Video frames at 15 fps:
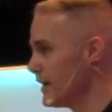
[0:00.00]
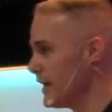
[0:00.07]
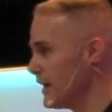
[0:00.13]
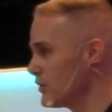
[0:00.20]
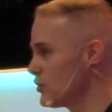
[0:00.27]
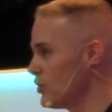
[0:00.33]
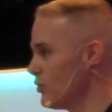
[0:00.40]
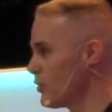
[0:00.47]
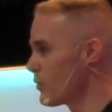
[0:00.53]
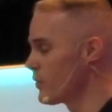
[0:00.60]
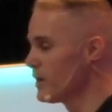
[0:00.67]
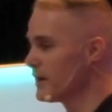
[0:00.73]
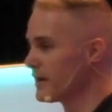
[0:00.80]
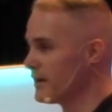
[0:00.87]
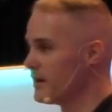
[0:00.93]
and 2 were
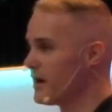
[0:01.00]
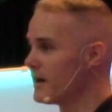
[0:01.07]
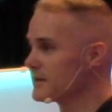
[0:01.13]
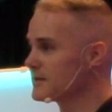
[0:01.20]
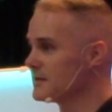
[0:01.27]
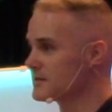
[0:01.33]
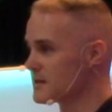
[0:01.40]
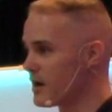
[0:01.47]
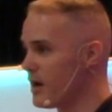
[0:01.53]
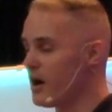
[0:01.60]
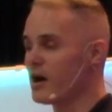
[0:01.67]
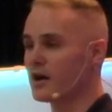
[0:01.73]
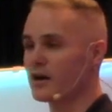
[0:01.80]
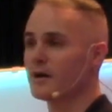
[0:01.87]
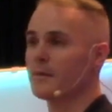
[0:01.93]
willing not to
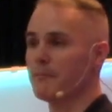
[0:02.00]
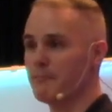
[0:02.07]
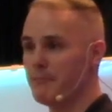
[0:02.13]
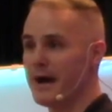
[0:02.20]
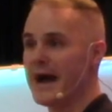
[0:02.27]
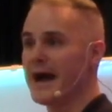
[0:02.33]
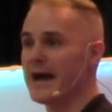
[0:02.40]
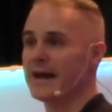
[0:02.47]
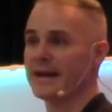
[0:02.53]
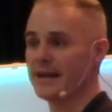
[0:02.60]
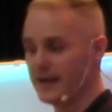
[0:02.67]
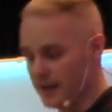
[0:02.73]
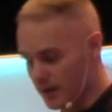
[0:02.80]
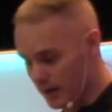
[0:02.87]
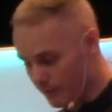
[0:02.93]
talk bad
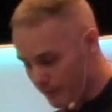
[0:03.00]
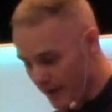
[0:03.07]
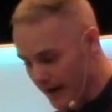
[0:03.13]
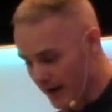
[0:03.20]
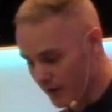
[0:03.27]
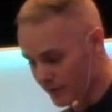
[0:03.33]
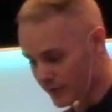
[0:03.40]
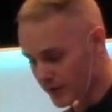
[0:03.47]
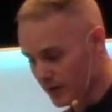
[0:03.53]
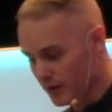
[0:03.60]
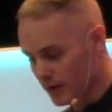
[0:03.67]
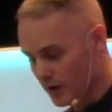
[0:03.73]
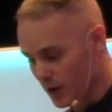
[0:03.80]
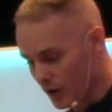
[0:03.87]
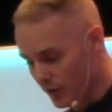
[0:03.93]
about
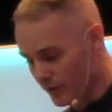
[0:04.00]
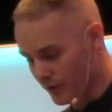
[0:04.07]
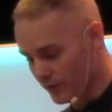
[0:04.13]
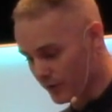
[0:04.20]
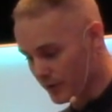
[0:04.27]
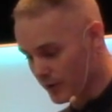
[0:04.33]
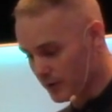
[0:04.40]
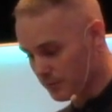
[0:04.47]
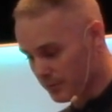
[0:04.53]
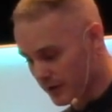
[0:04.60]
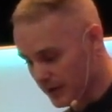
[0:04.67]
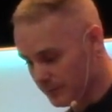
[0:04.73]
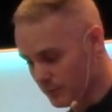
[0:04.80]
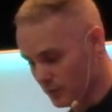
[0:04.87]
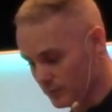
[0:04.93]
other
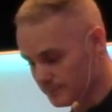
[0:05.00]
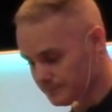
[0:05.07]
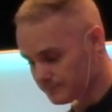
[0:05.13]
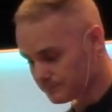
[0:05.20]
people.